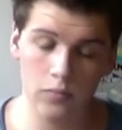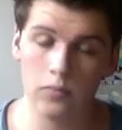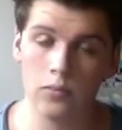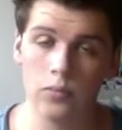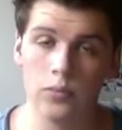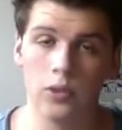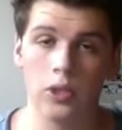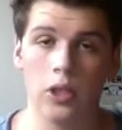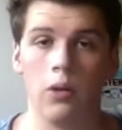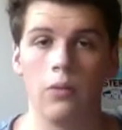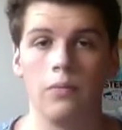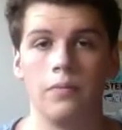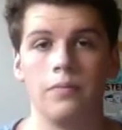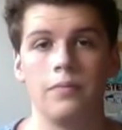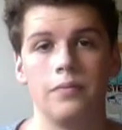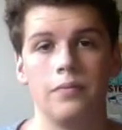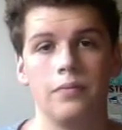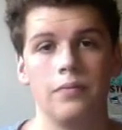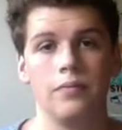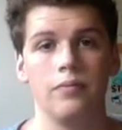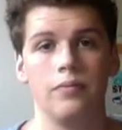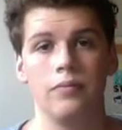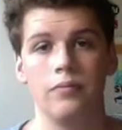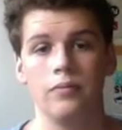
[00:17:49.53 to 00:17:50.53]
So
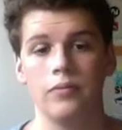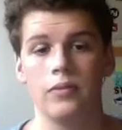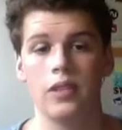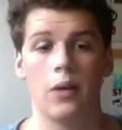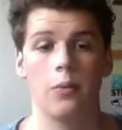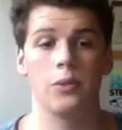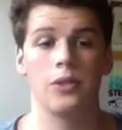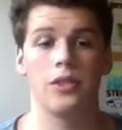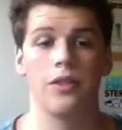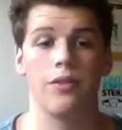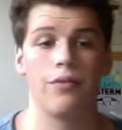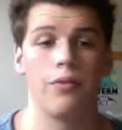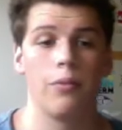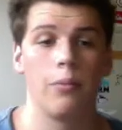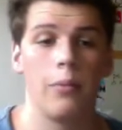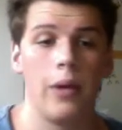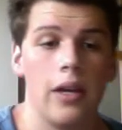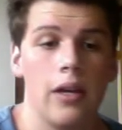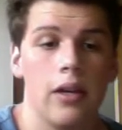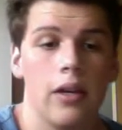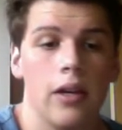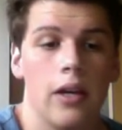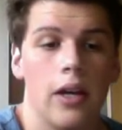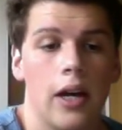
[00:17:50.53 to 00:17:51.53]
that was it from
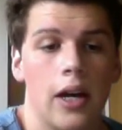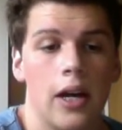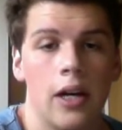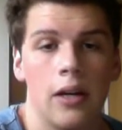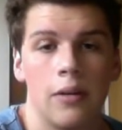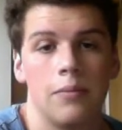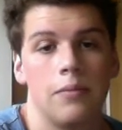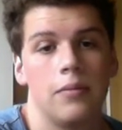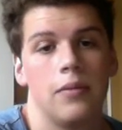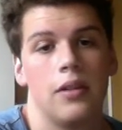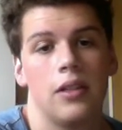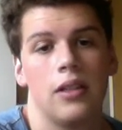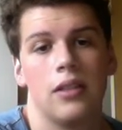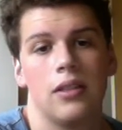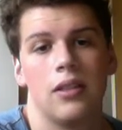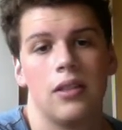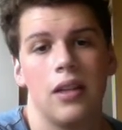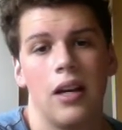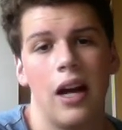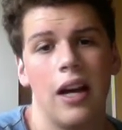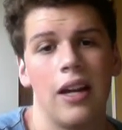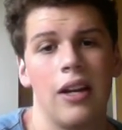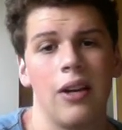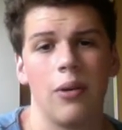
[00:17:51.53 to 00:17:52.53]
me.
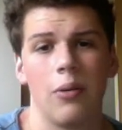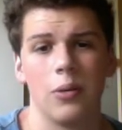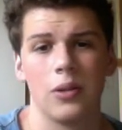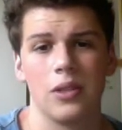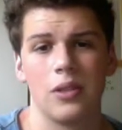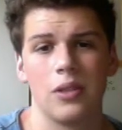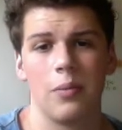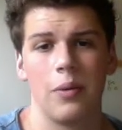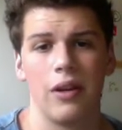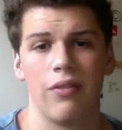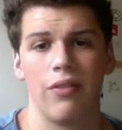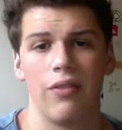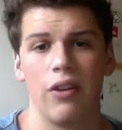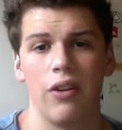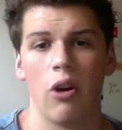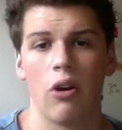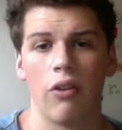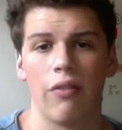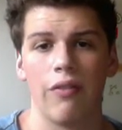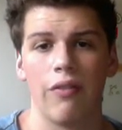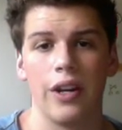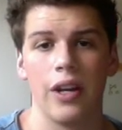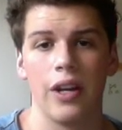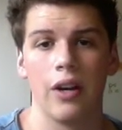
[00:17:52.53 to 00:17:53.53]
I know it was a bit of a
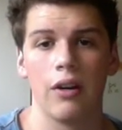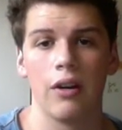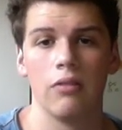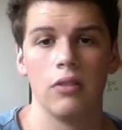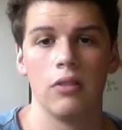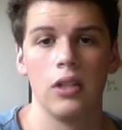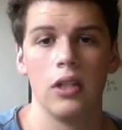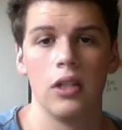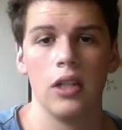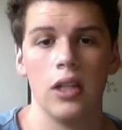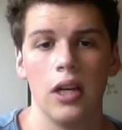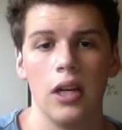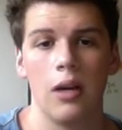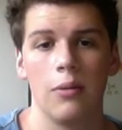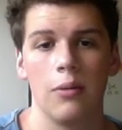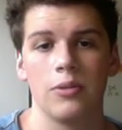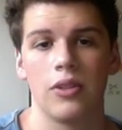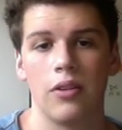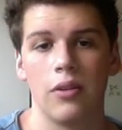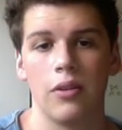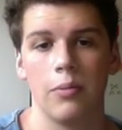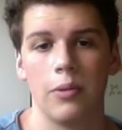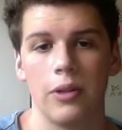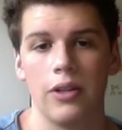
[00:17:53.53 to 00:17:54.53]
long video. I'm
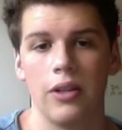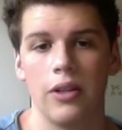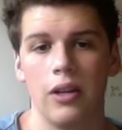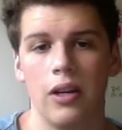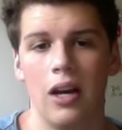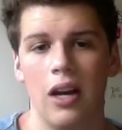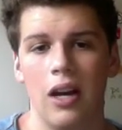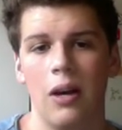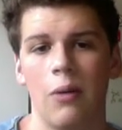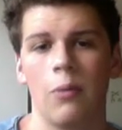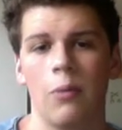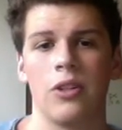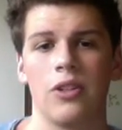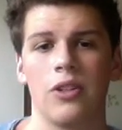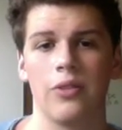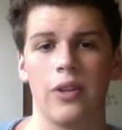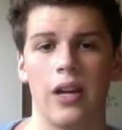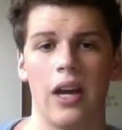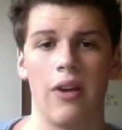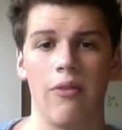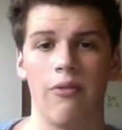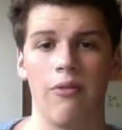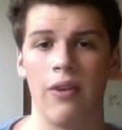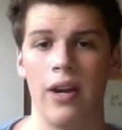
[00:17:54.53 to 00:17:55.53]
sorry, but I wanted to
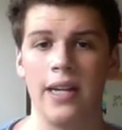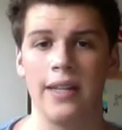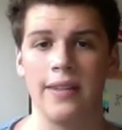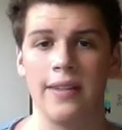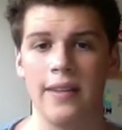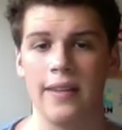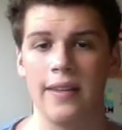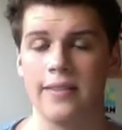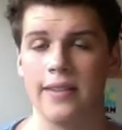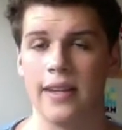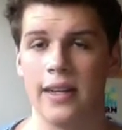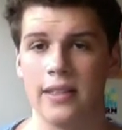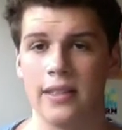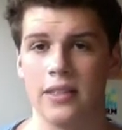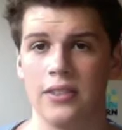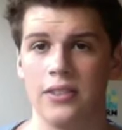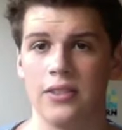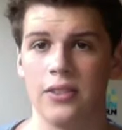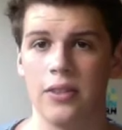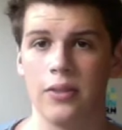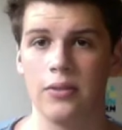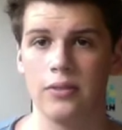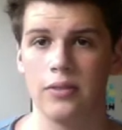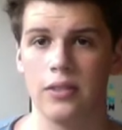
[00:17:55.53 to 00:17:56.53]
get really detailed
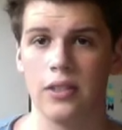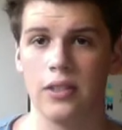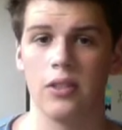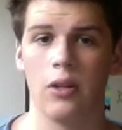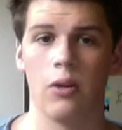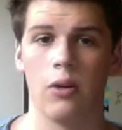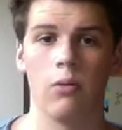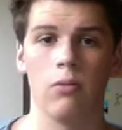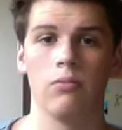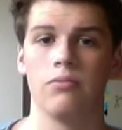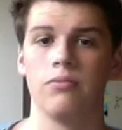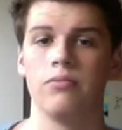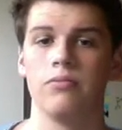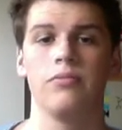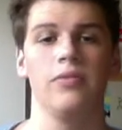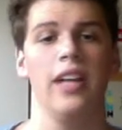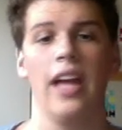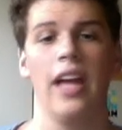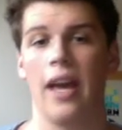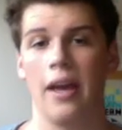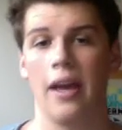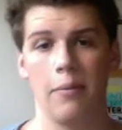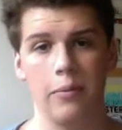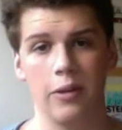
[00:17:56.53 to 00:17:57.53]
into this whole
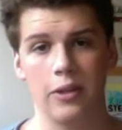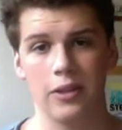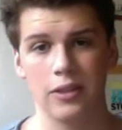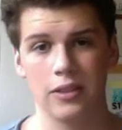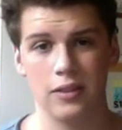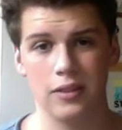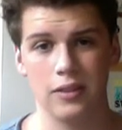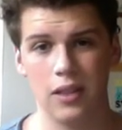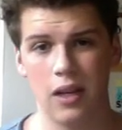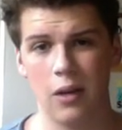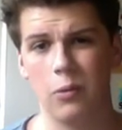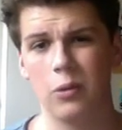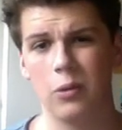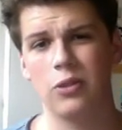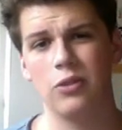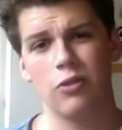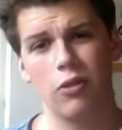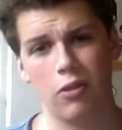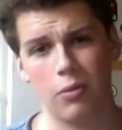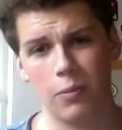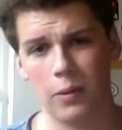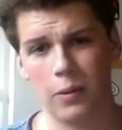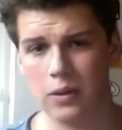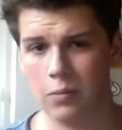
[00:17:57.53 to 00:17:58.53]
game, because I want to
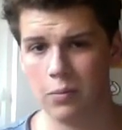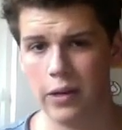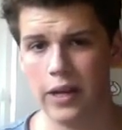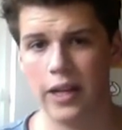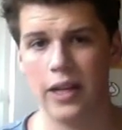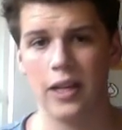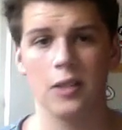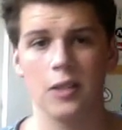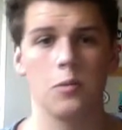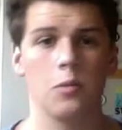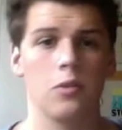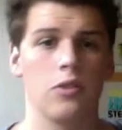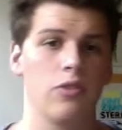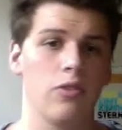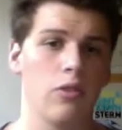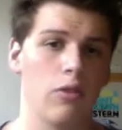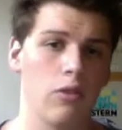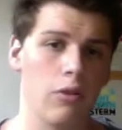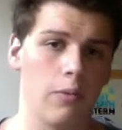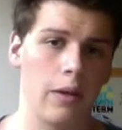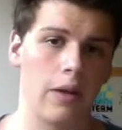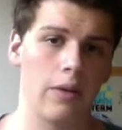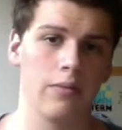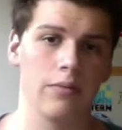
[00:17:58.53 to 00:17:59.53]
talk about the players, want to
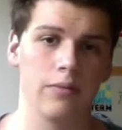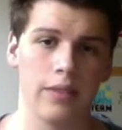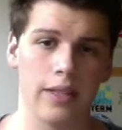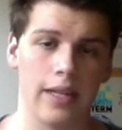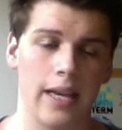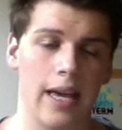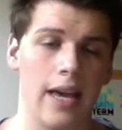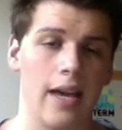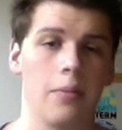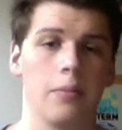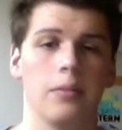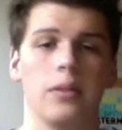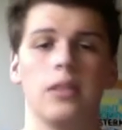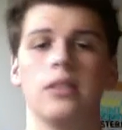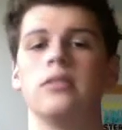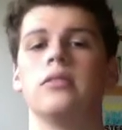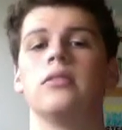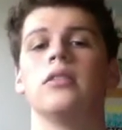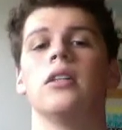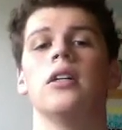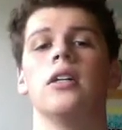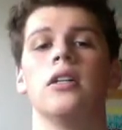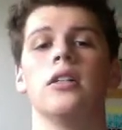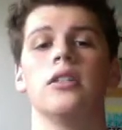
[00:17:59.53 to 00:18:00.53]
talk about the game, and
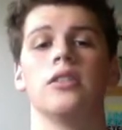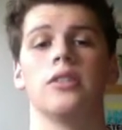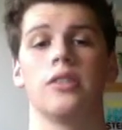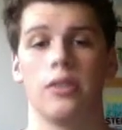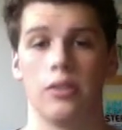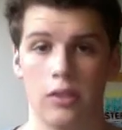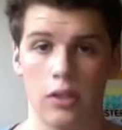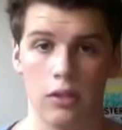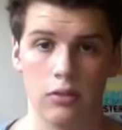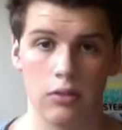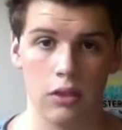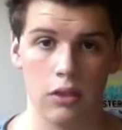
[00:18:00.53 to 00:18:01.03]
so you don't